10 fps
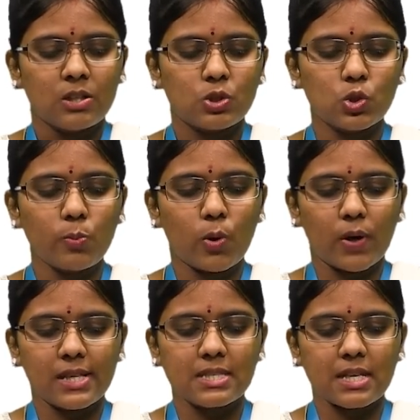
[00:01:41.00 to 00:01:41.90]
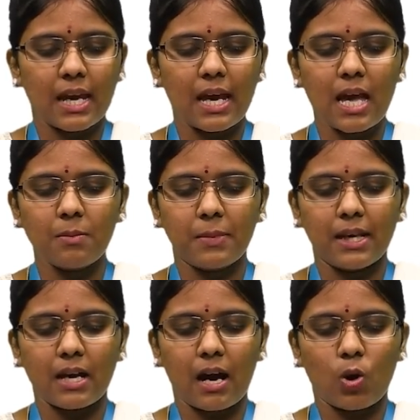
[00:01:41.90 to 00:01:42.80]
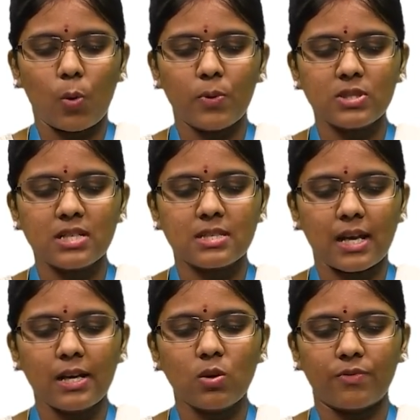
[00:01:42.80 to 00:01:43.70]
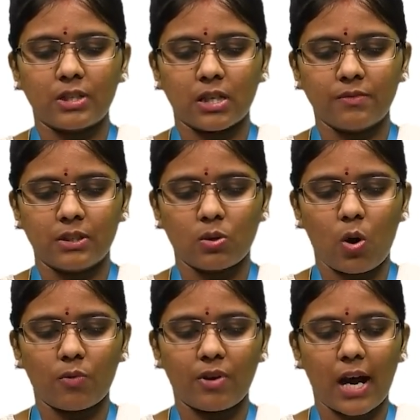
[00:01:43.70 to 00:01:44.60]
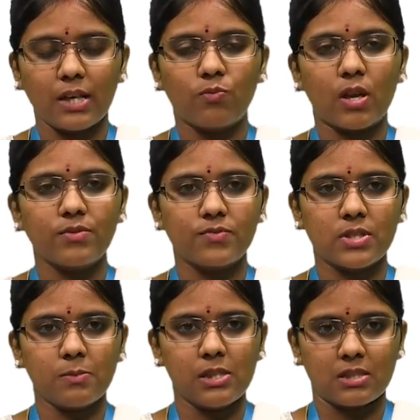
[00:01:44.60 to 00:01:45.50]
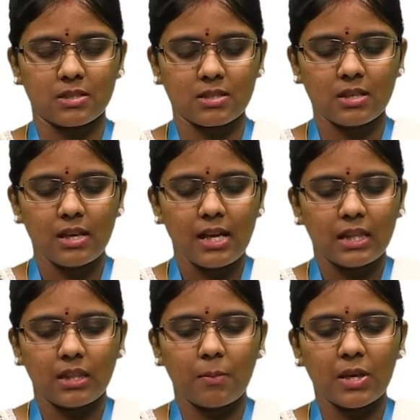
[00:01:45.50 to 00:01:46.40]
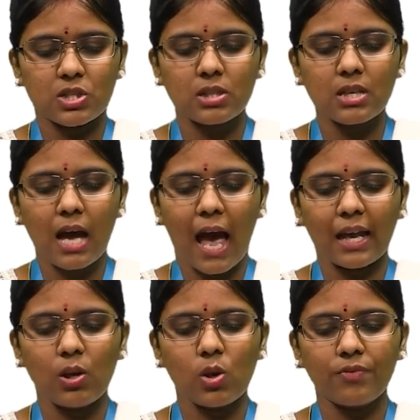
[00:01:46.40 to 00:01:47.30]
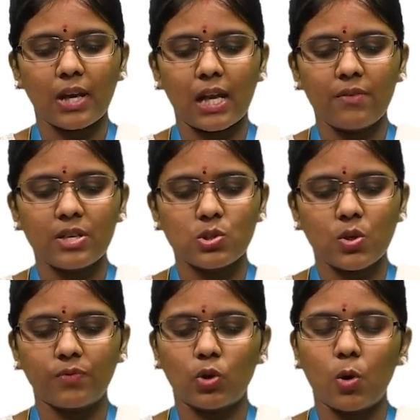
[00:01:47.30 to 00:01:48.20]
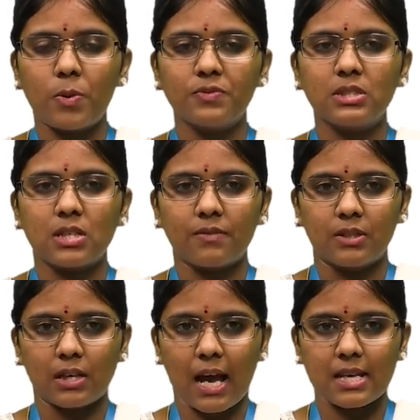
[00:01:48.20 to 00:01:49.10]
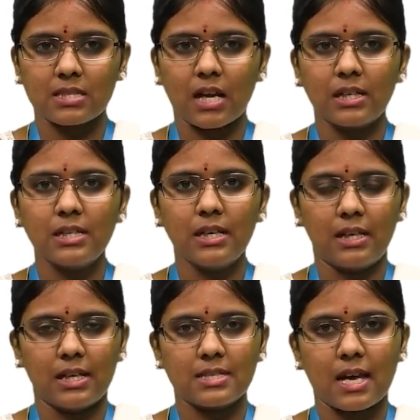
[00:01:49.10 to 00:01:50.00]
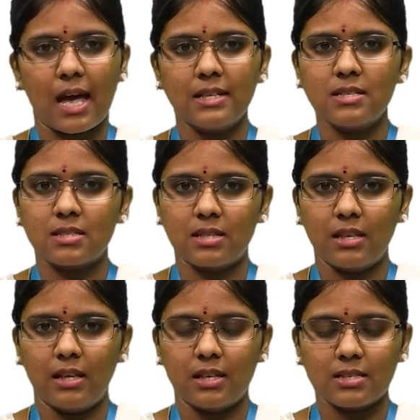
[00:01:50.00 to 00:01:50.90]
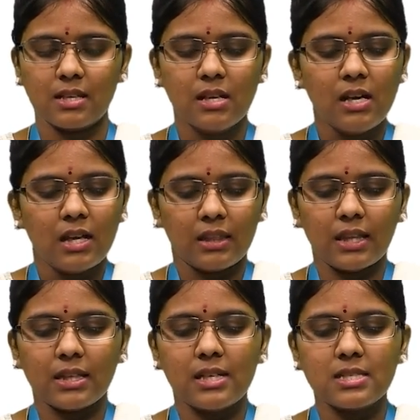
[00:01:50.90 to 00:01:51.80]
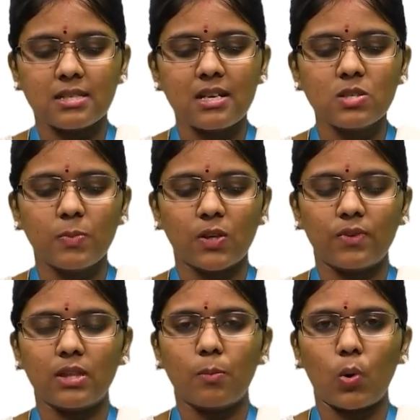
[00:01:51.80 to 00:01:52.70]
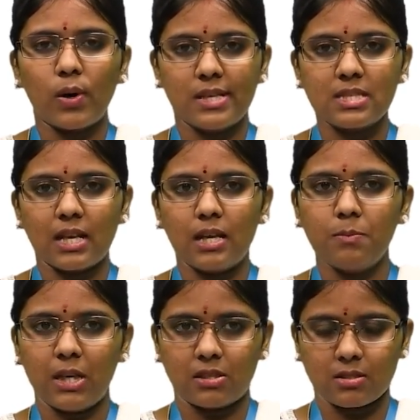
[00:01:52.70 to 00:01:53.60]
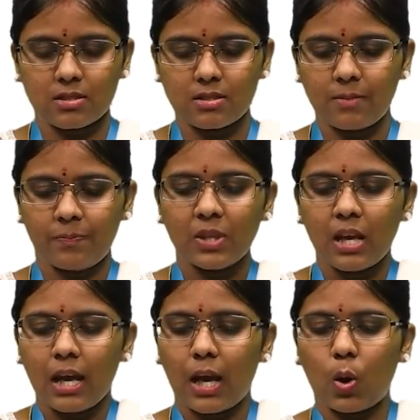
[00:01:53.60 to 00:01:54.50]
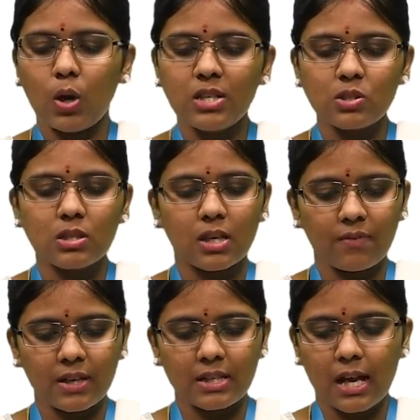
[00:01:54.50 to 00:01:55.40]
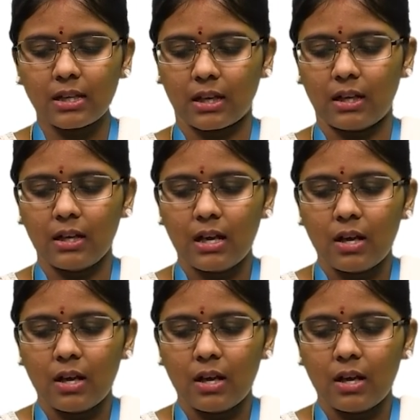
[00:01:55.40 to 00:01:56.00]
two boys A and B are opposite side of a tower of height 150 meters. They measure the angle of elevation of top of the tower as 30 degrees and 60 degrees. Then the distance between the boys in meters. According to the given data,